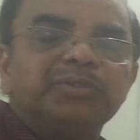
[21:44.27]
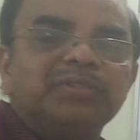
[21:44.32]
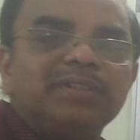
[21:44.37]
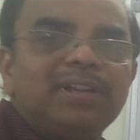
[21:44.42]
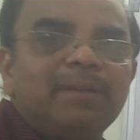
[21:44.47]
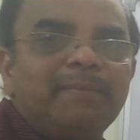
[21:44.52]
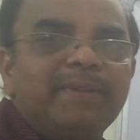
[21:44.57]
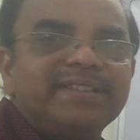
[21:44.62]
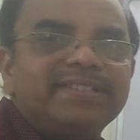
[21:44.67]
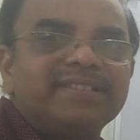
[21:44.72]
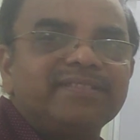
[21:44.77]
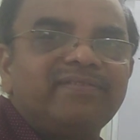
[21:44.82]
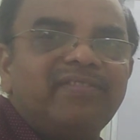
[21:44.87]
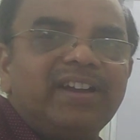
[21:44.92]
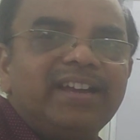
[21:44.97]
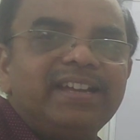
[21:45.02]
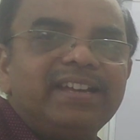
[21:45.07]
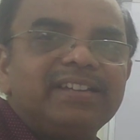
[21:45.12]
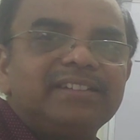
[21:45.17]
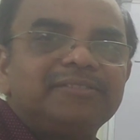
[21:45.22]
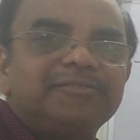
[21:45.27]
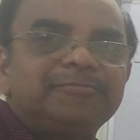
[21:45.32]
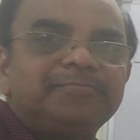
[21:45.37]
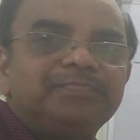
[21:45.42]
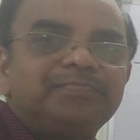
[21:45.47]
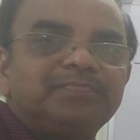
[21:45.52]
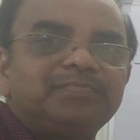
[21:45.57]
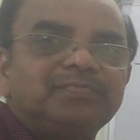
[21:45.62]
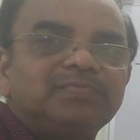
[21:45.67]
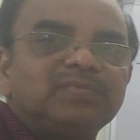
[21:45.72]
emulsifier.
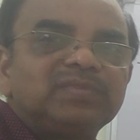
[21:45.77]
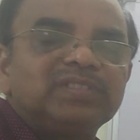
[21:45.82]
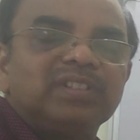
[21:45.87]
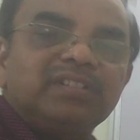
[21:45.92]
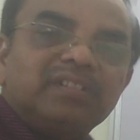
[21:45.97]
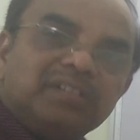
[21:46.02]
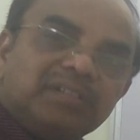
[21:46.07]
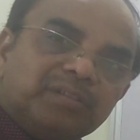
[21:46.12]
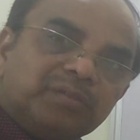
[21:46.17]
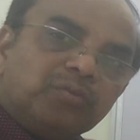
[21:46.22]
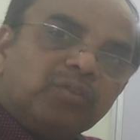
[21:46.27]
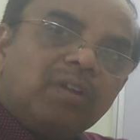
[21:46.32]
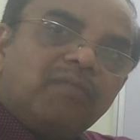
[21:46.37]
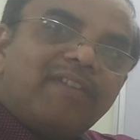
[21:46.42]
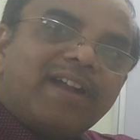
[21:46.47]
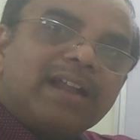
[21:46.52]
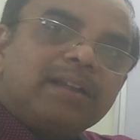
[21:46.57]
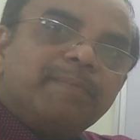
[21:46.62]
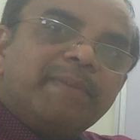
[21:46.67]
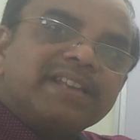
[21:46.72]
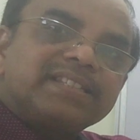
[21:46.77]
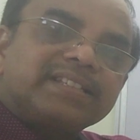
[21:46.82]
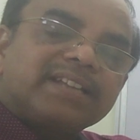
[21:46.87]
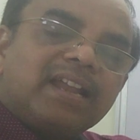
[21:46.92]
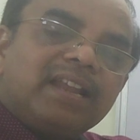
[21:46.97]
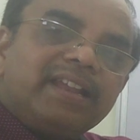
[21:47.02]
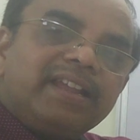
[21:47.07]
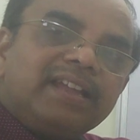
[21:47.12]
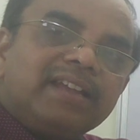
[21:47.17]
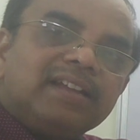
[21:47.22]
Wool fat
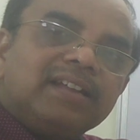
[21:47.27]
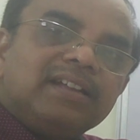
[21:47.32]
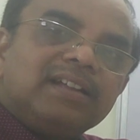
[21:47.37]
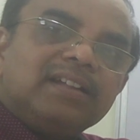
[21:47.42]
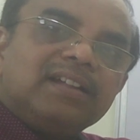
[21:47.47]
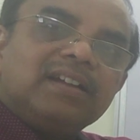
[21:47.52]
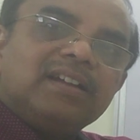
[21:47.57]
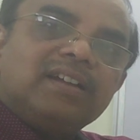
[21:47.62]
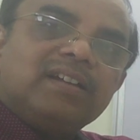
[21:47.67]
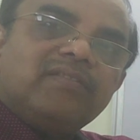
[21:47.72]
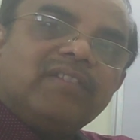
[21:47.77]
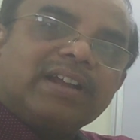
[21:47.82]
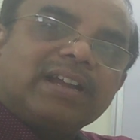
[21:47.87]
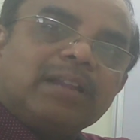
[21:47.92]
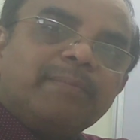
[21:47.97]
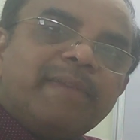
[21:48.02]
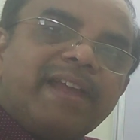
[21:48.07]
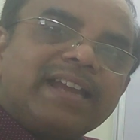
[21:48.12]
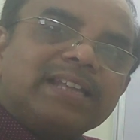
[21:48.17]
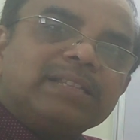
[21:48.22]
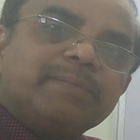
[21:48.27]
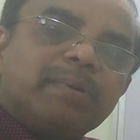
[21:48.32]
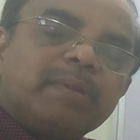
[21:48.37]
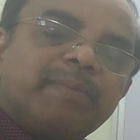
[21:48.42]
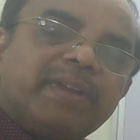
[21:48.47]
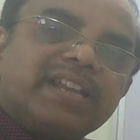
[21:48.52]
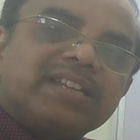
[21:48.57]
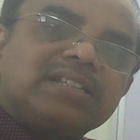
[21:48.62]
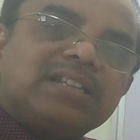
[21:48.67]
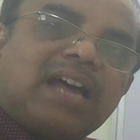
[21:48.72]
basically we can make in the
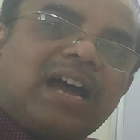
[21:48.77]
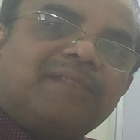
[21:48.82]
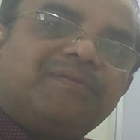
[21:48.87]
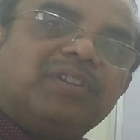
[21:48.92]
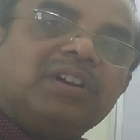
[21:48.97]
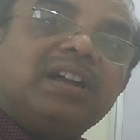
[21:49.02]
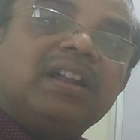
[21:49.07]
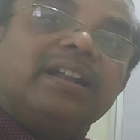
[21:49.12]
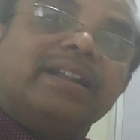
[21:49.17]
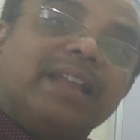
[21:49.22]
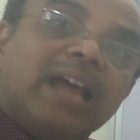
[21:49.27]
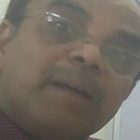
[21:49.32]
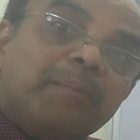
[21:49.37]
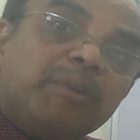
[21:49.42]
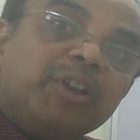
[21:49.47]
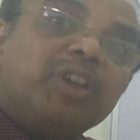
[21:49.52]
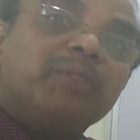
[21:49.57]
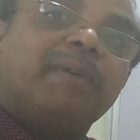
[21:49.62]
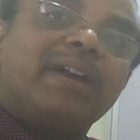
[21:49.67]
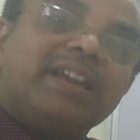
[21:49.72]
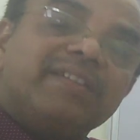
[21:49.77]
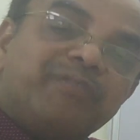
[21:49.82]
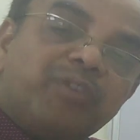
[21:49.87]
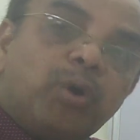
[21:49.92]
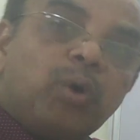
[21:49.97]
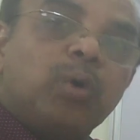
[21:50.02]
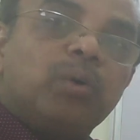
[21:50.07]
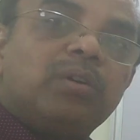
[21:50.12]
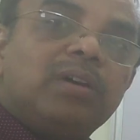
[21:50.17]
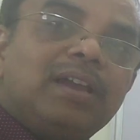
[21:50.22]
preparation of W by
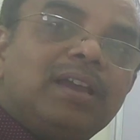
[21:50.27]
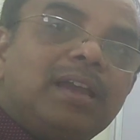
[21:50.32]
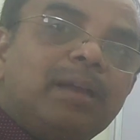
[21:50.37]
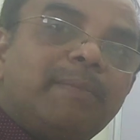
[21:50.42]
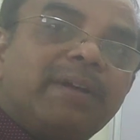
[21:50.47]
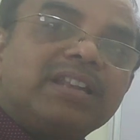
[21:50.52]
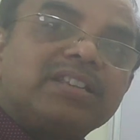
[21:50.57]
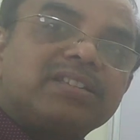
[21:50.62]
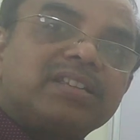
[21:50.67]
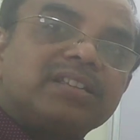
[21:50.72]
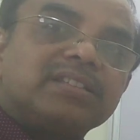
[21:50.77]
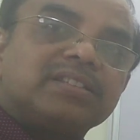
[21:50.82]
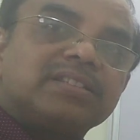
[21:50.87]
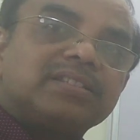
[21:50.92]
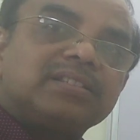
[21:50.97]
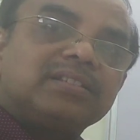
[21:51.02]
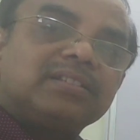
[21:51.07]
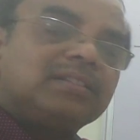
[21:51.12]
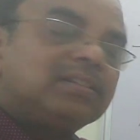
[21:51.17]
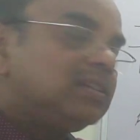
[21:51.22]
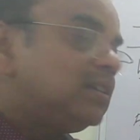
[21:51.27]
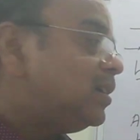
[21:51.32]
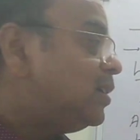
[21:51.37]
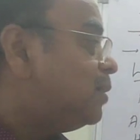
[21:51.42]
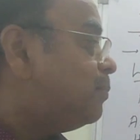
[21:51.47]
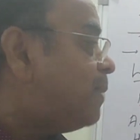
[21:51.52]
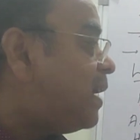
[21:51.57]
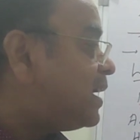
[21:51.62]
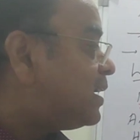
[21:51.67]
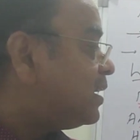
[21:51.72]
O emulsions.
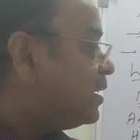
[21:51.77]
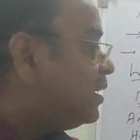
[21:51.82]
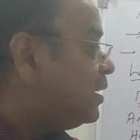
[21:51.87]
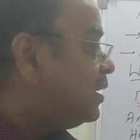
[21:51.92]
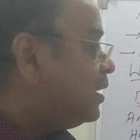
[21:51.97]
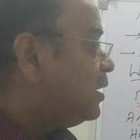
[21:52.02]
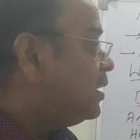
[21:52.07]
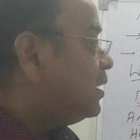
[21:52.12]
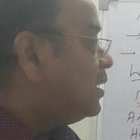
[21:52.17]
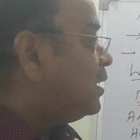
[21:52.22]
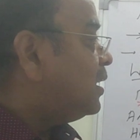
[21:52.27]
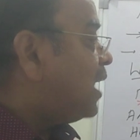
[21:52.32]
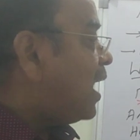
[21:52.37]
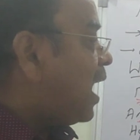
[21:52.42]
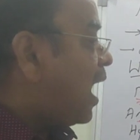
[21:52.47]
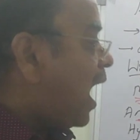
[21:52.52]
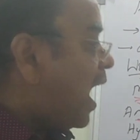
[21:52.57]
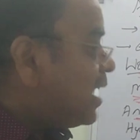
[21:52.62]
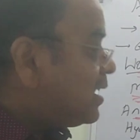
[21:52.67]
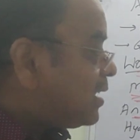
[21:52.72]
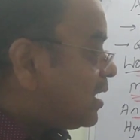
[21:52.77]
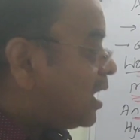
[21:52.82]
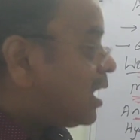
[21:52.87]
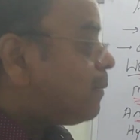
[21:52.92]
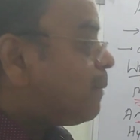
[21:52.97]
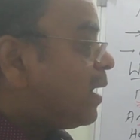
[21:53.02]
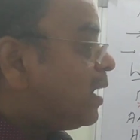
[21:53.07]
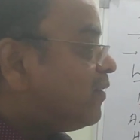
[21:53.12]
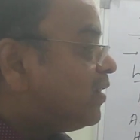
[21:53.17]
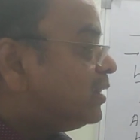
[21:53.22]
But on
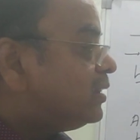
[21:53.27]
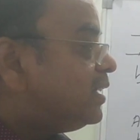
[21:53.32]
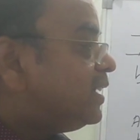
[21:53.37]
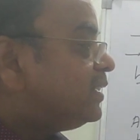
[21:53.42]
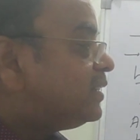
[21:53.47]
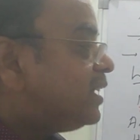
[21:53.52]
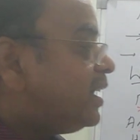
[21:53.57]
treatment with the ethylene